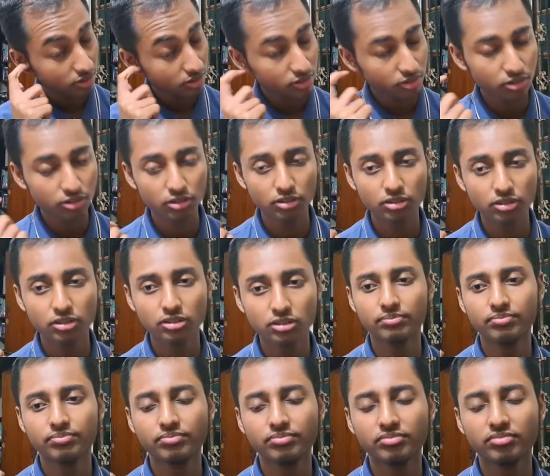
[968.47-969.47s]
So
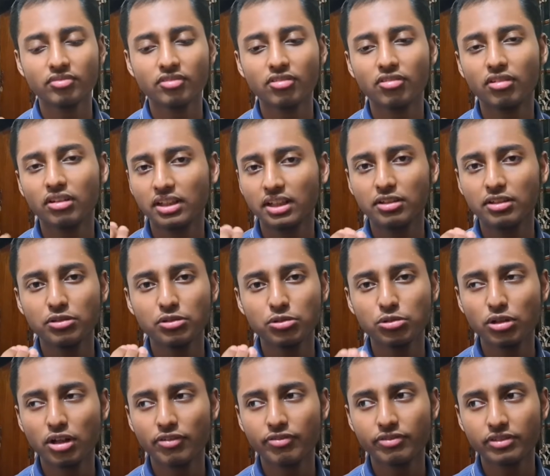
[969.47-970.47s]
what can you do
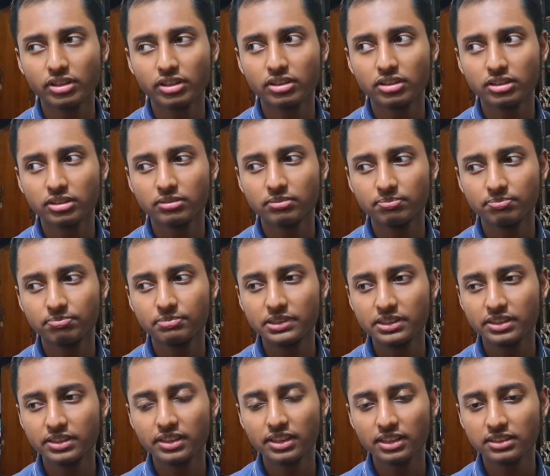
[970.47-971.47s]
after
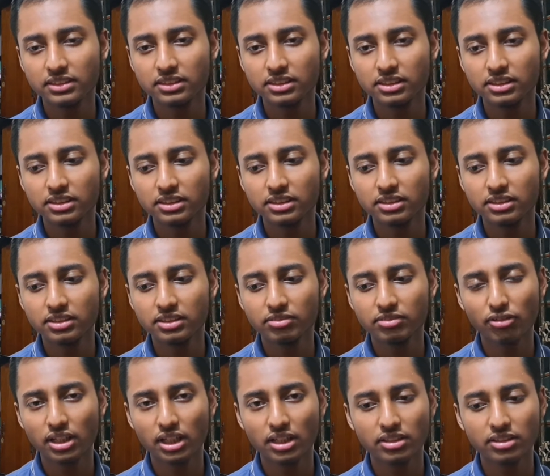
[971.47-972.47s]
P3 gets leaked? What will
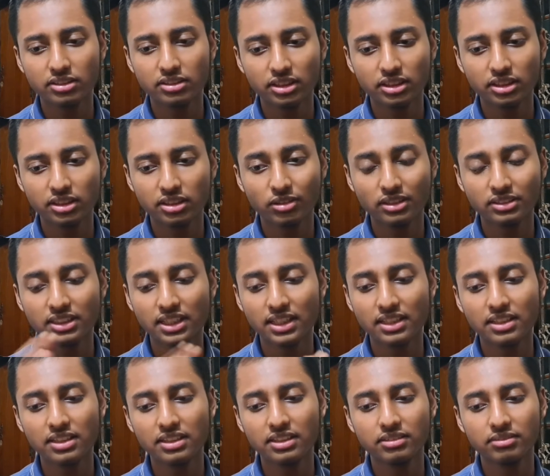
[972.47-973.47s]
others tell you? And
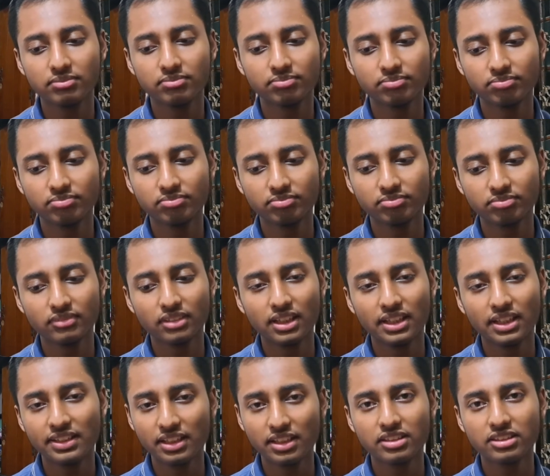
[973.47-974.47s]
sadly, it
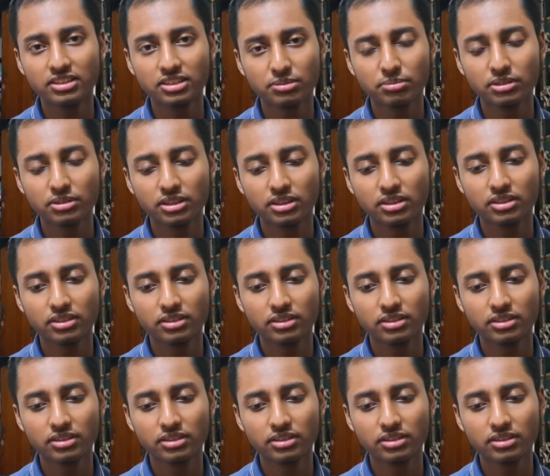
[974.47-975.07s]
hurts, but